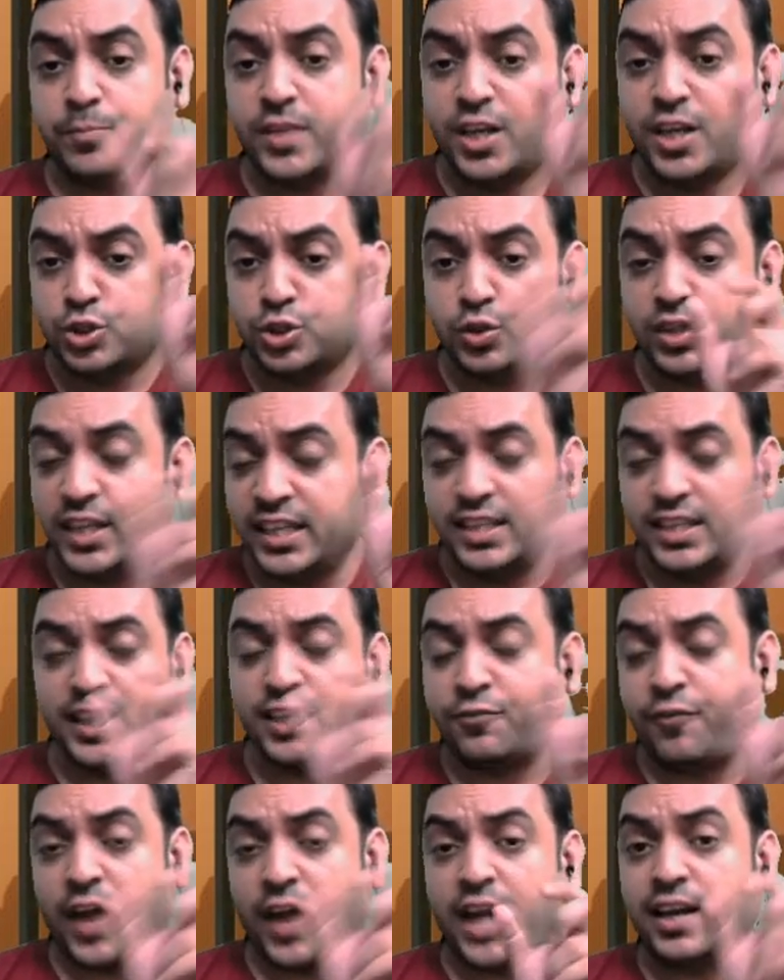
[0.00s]
So if that
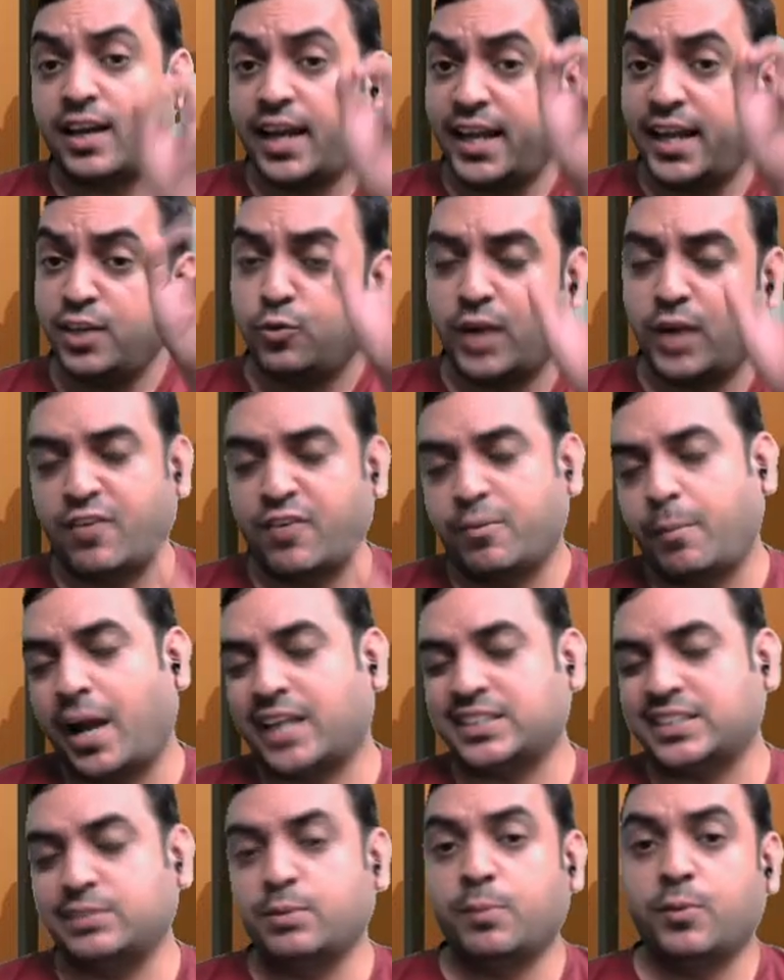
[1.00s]
flat line, you will have a
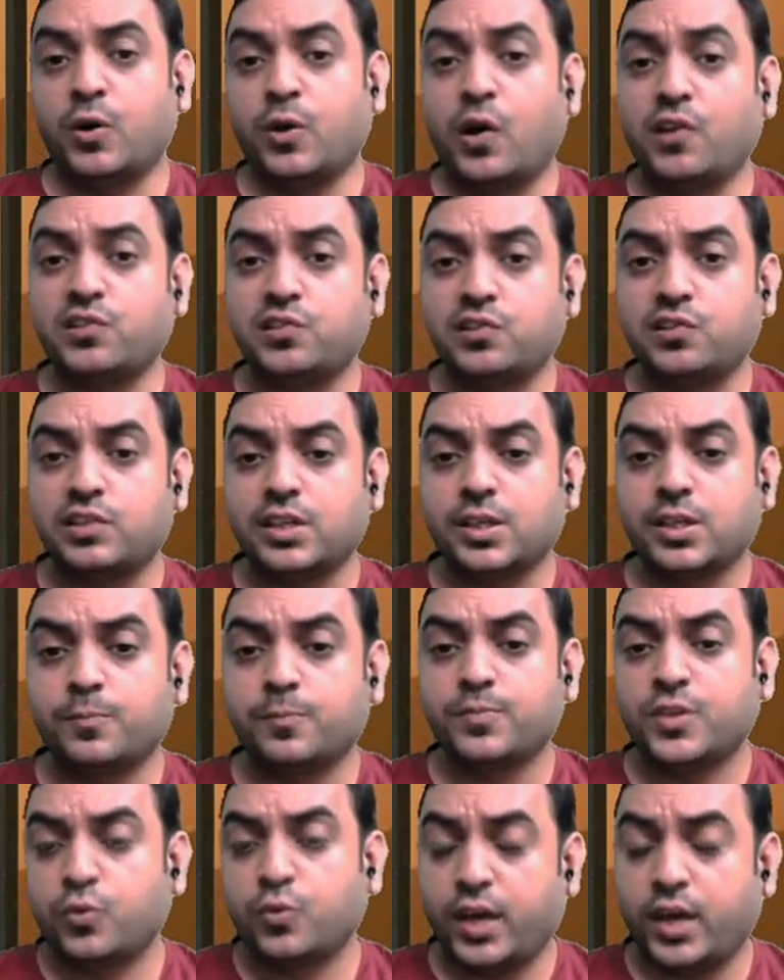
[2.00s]
maximum loss
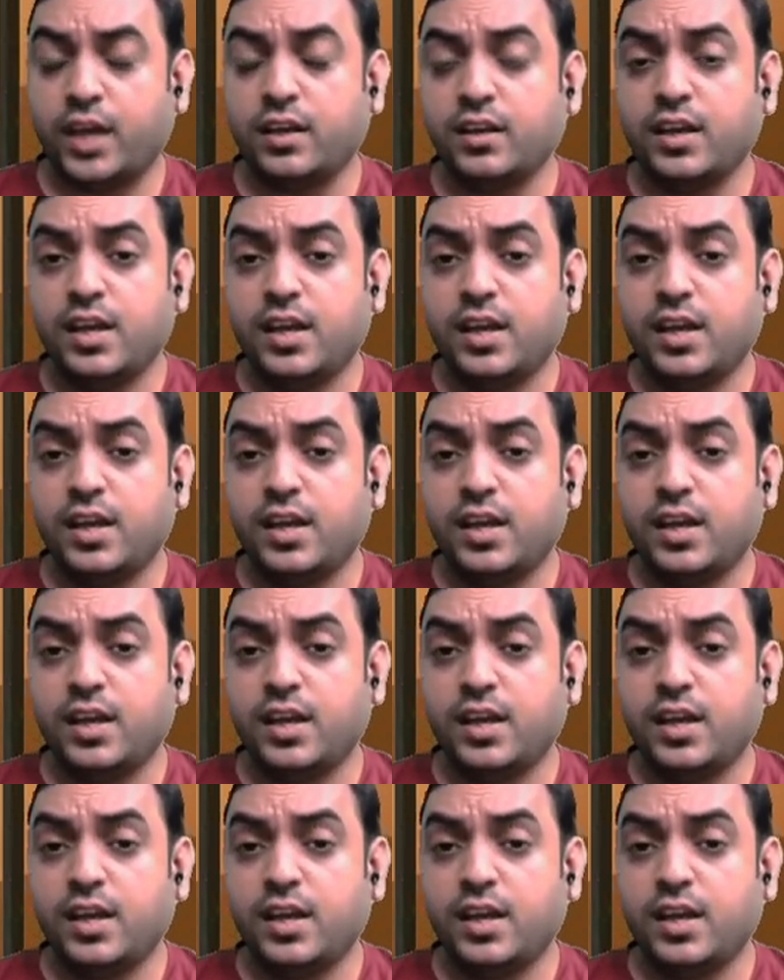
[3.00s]
where